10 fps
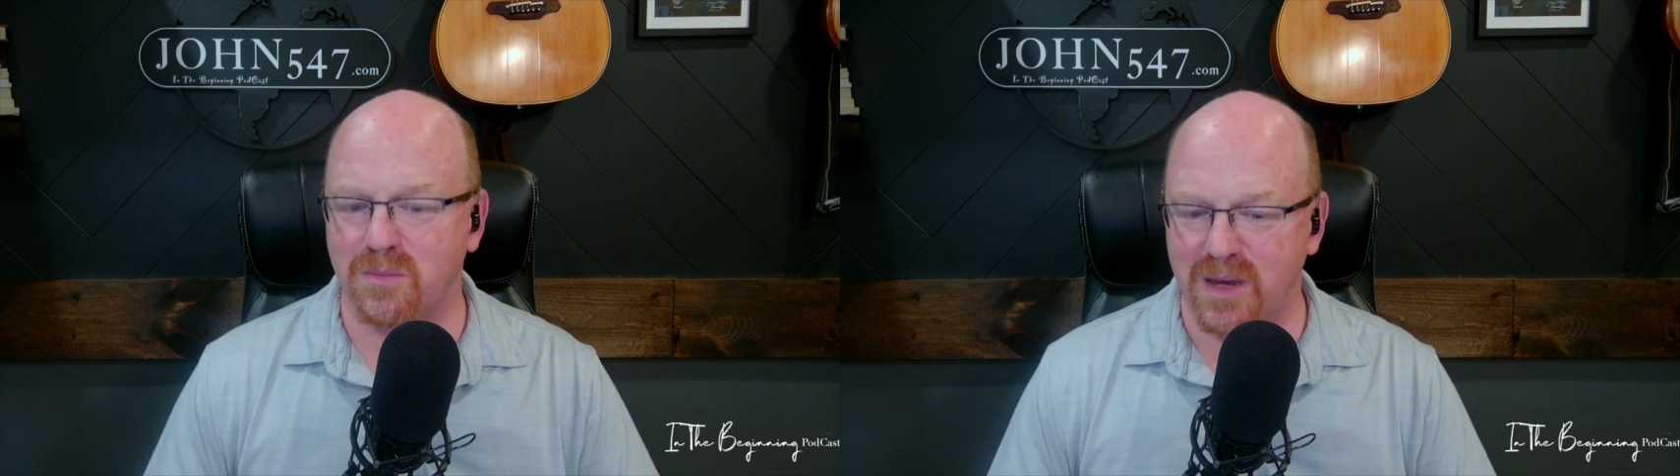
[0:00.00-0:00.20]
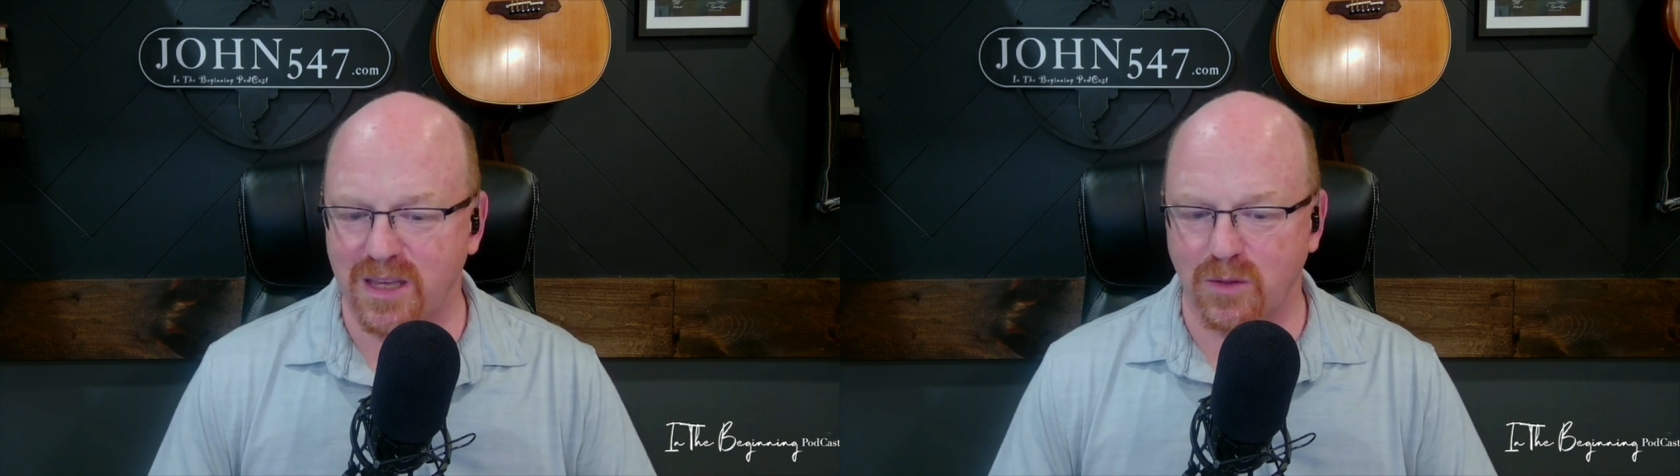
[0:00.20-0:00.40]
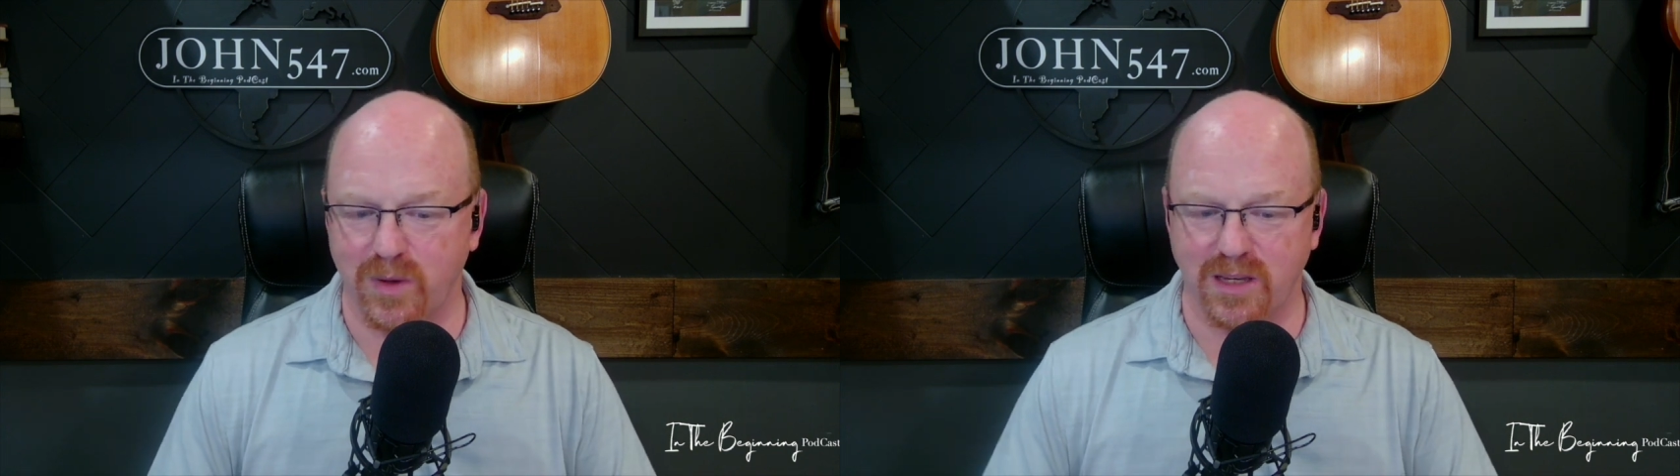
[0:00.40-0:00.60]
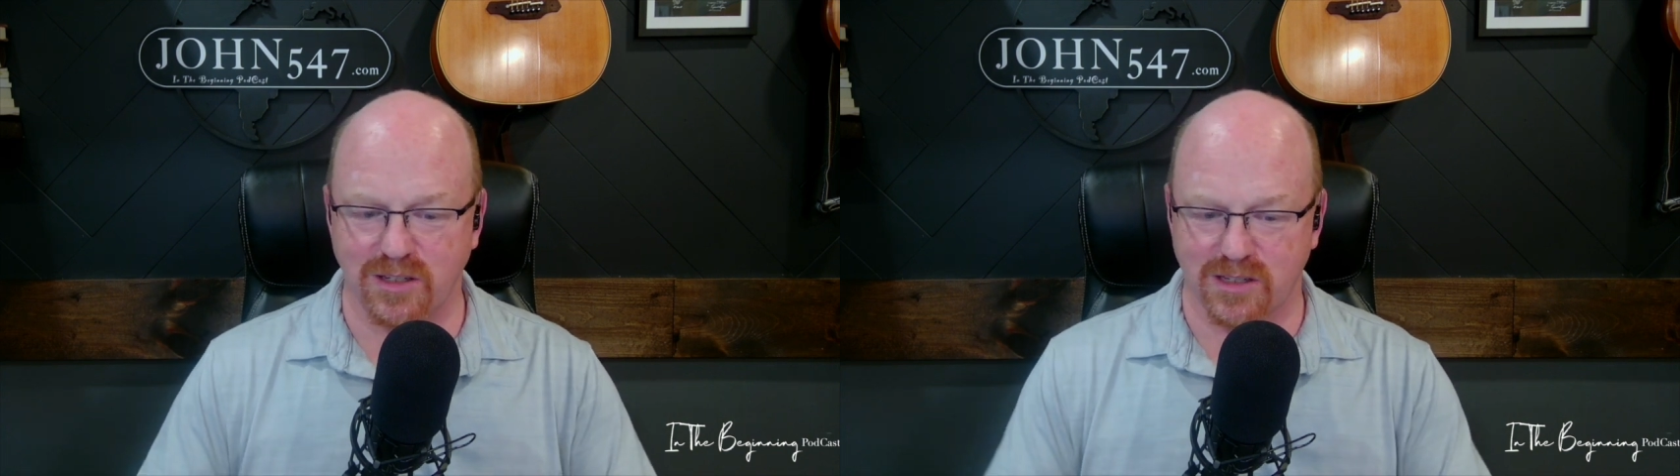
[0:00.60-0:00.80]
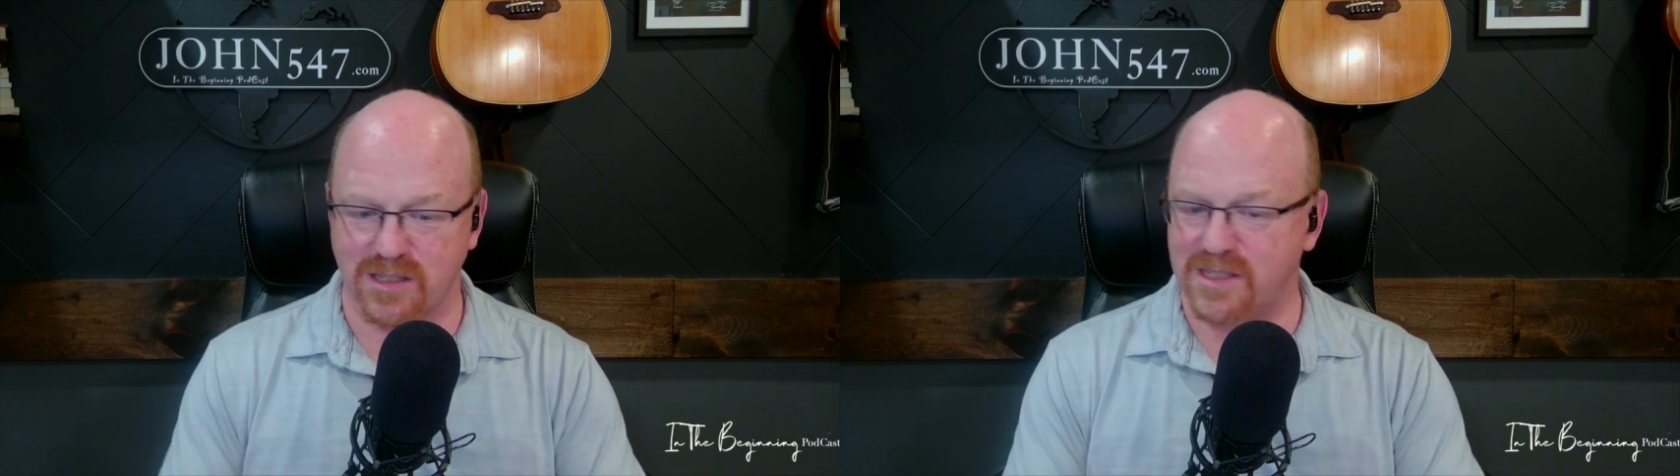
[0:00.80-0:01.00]
mean that we can
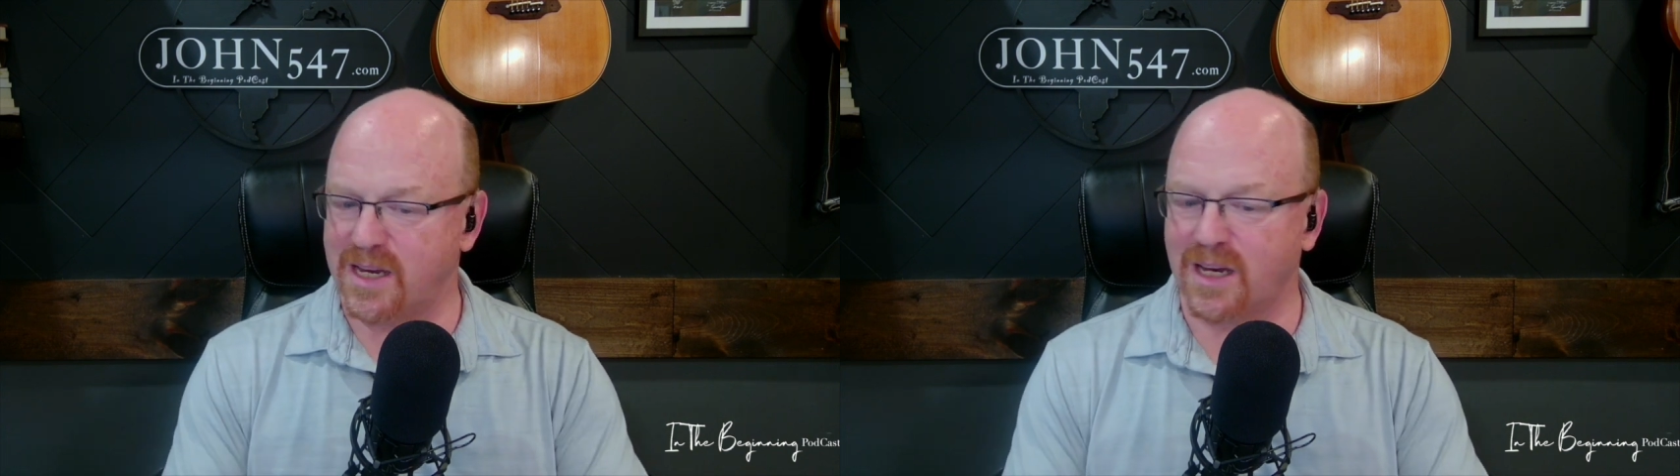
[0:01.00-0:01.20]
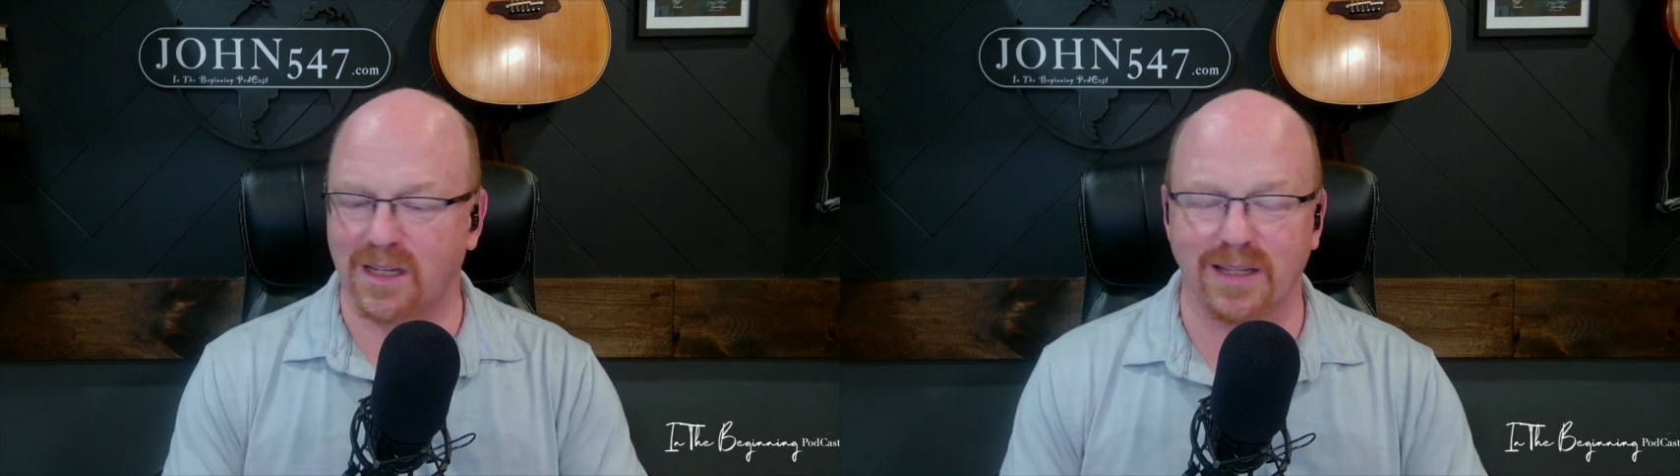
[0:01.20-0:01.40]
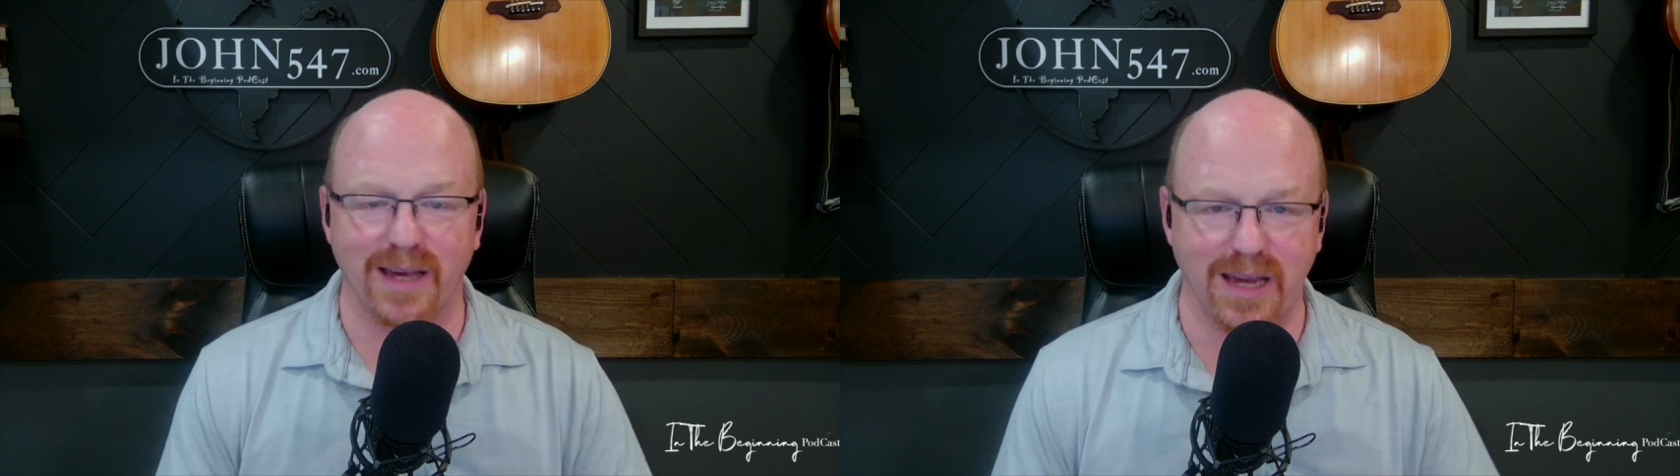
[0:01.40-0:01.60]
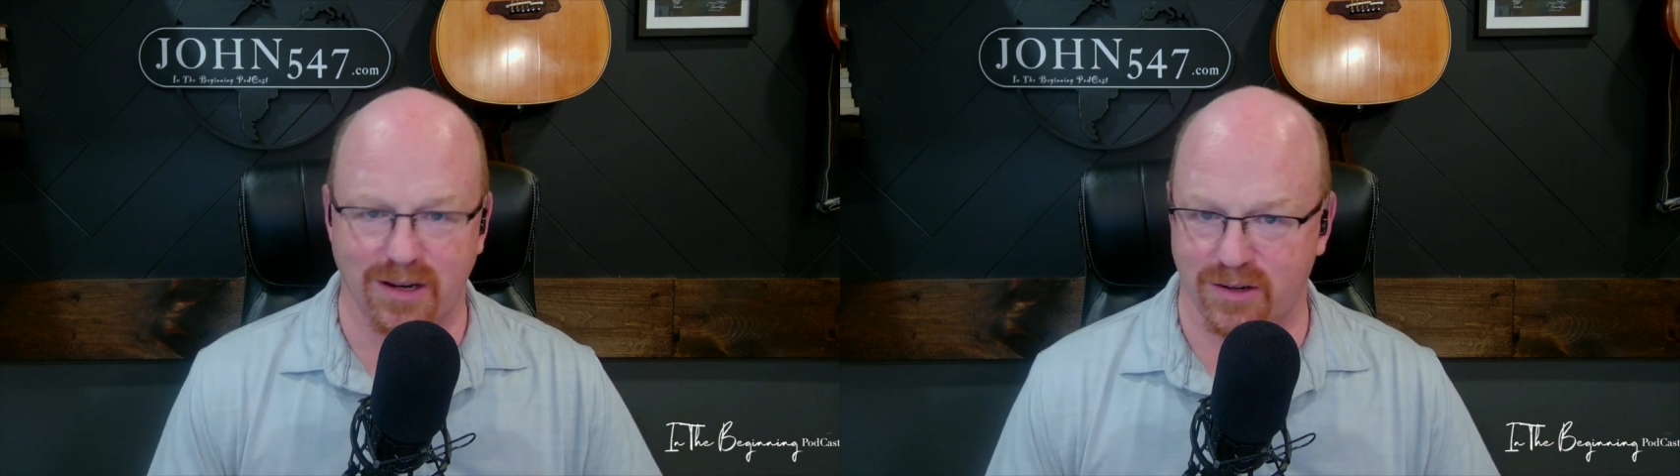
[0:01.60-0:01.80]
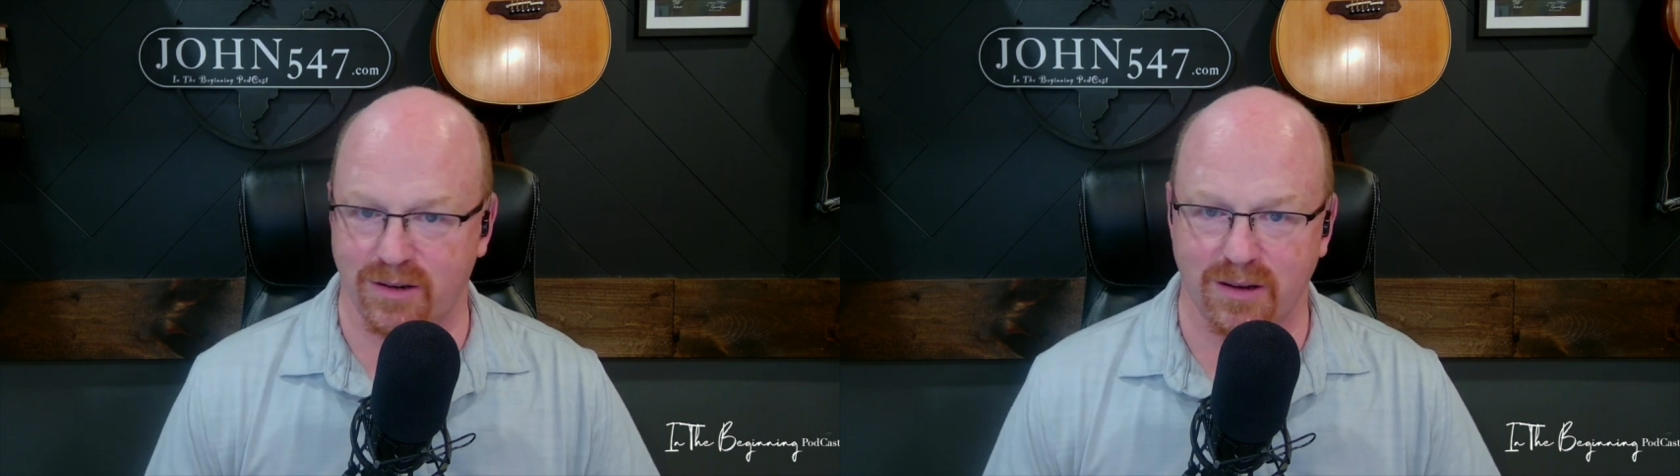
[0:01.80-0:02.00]
just
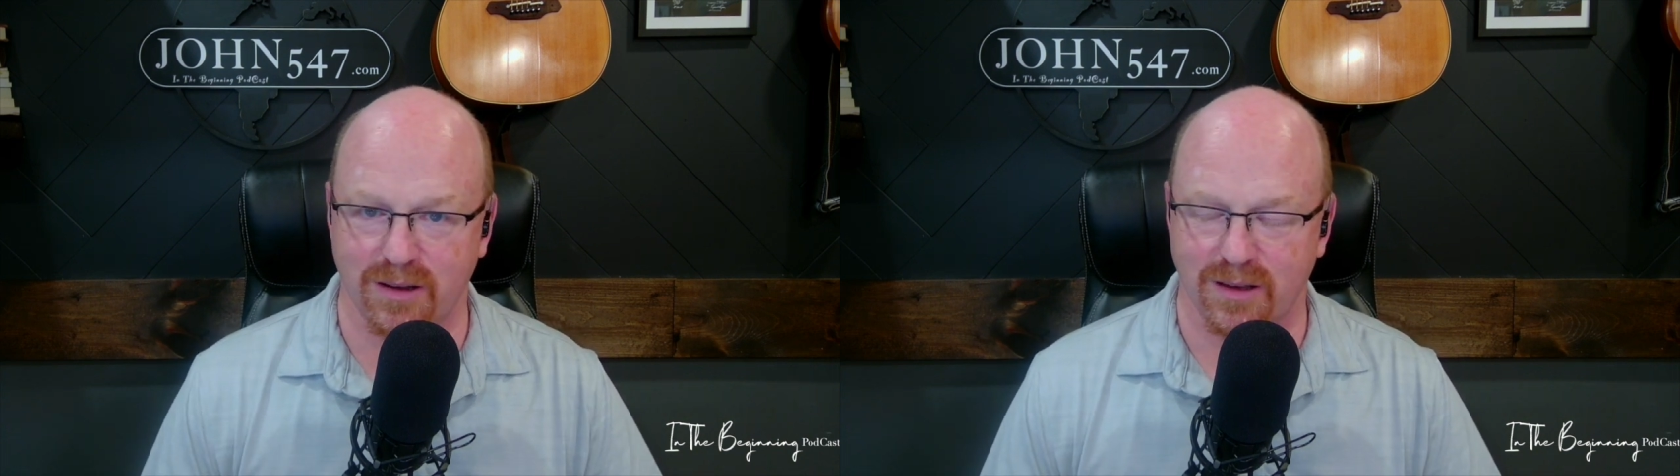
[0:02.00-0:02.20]
declare